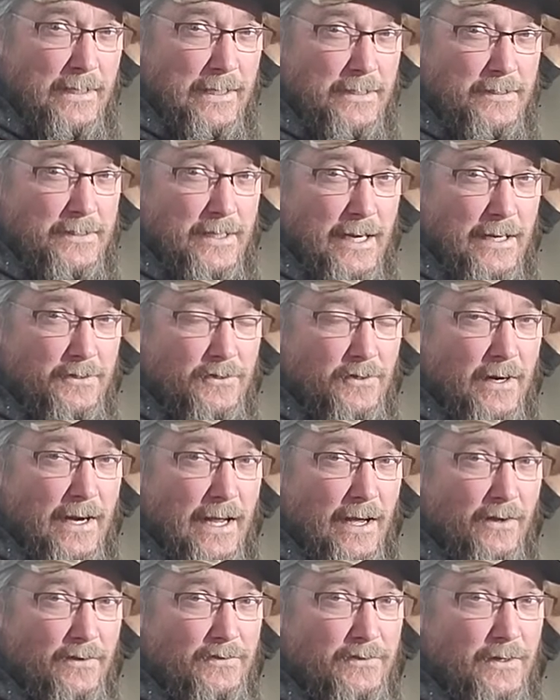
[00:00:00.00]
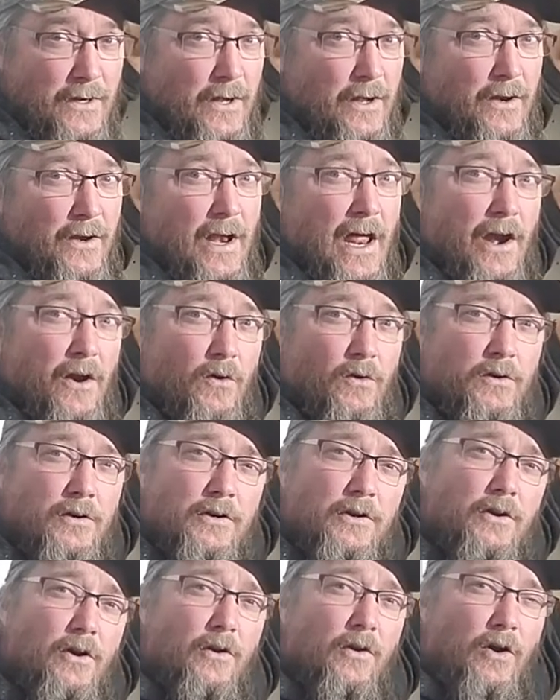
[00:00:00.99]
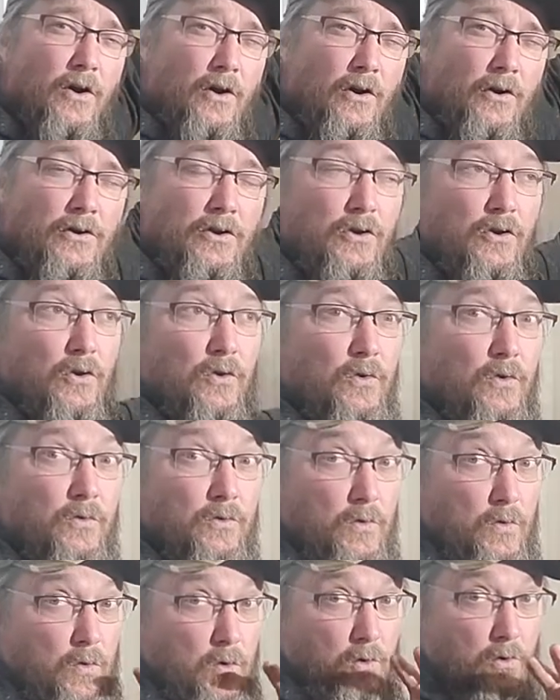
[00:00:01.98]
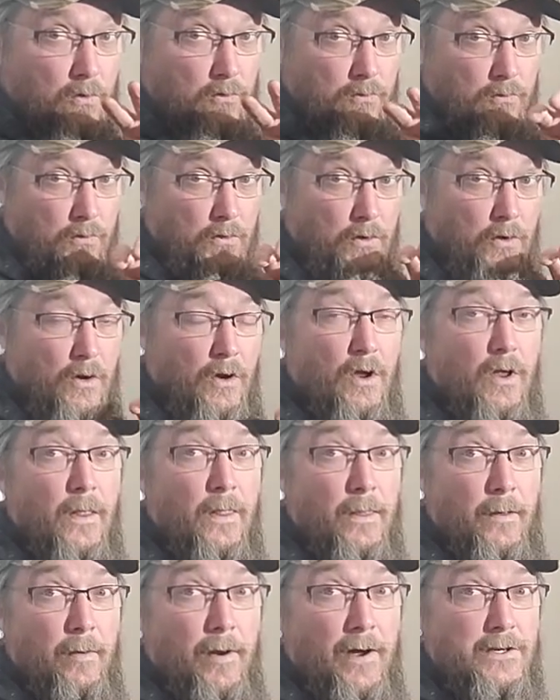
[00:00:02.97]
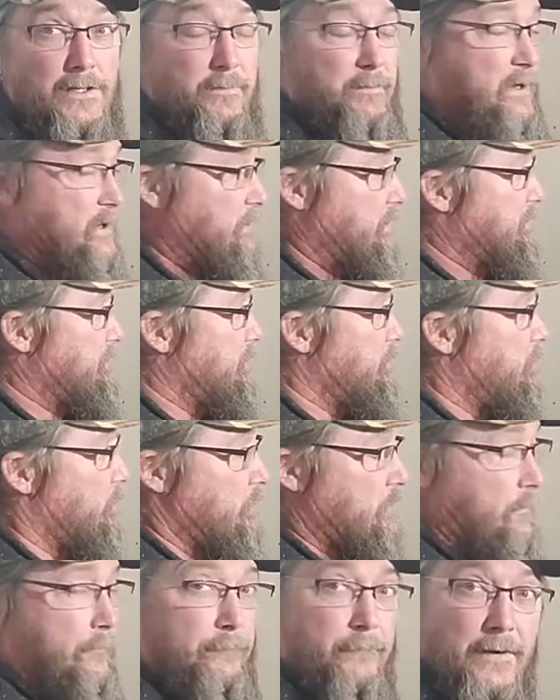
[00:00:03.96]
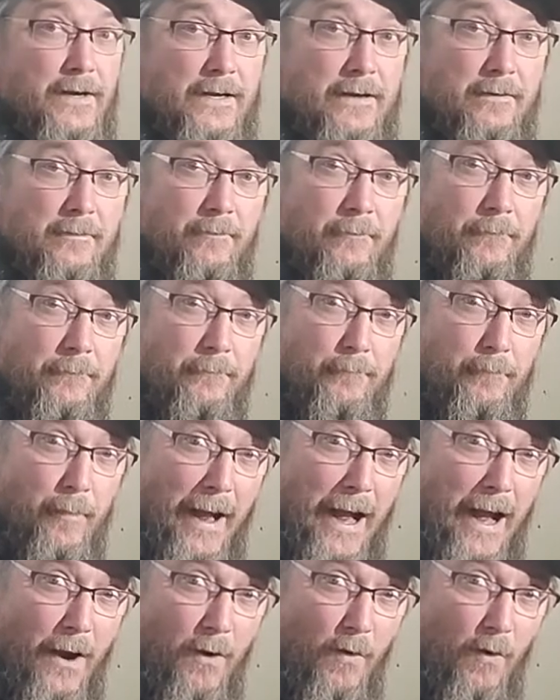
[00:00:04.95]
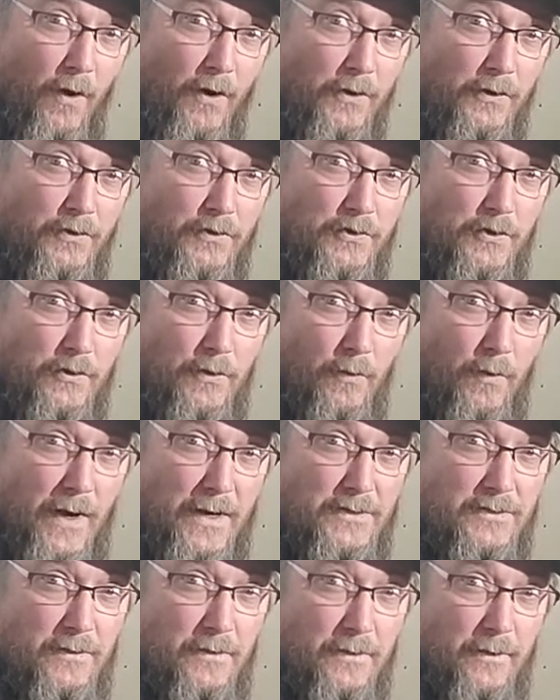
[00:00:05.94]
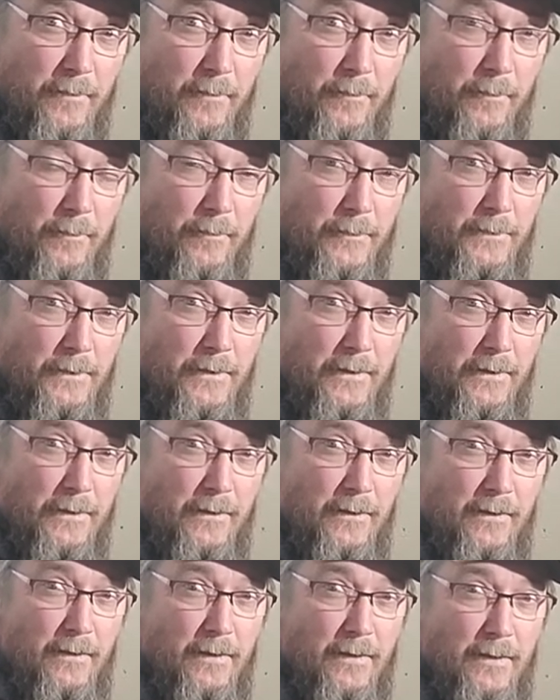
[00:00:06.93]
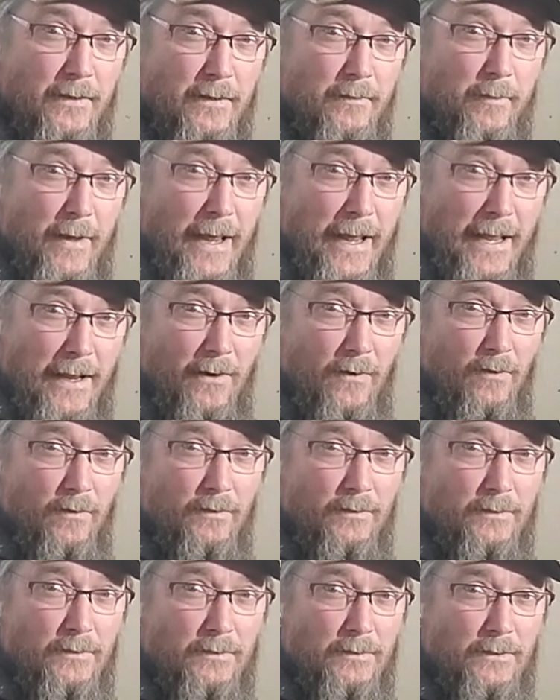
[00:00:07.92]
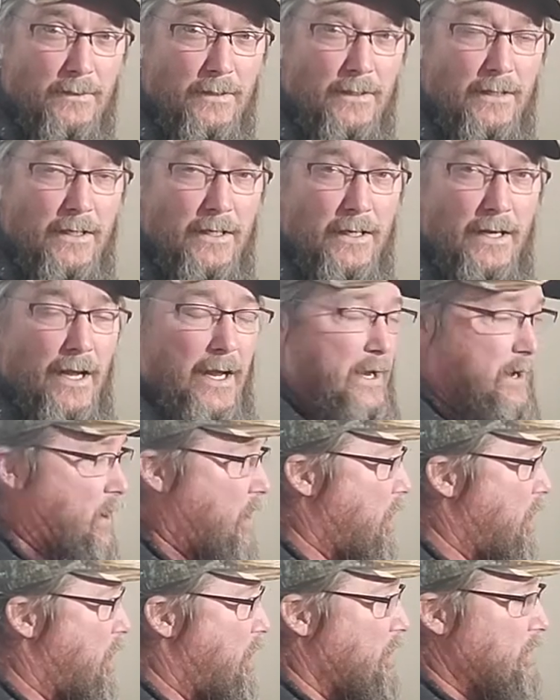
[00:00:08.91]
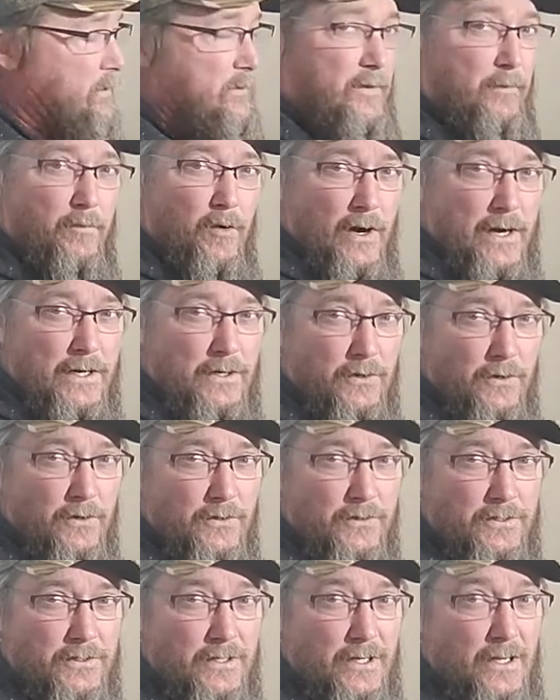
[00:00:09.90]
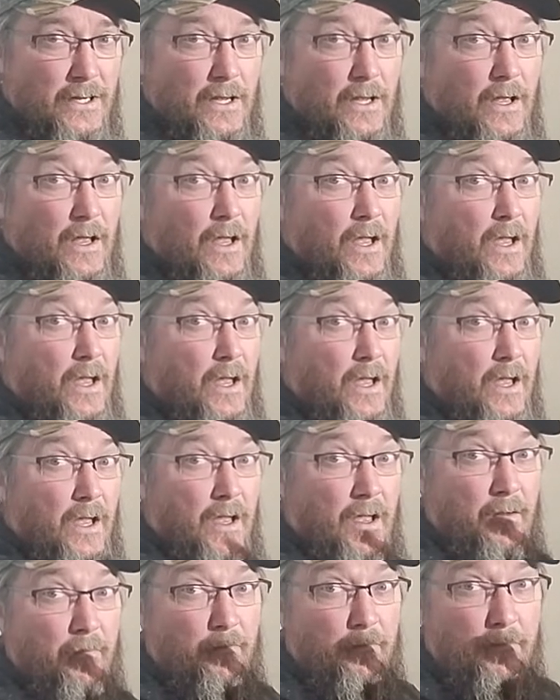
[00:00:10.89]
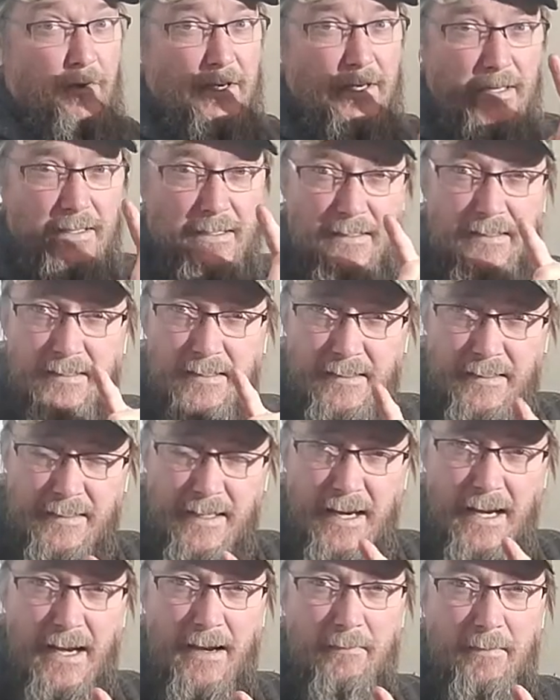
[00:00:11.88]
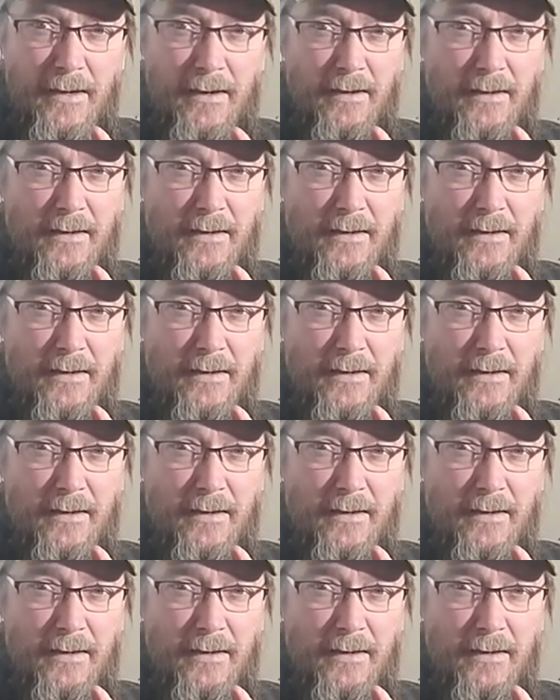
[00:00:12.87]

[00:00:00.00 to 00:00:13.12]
inside your house, not only are you quote the possibilities you're feeding power to the rest of the panel and all of the breakers, but in the same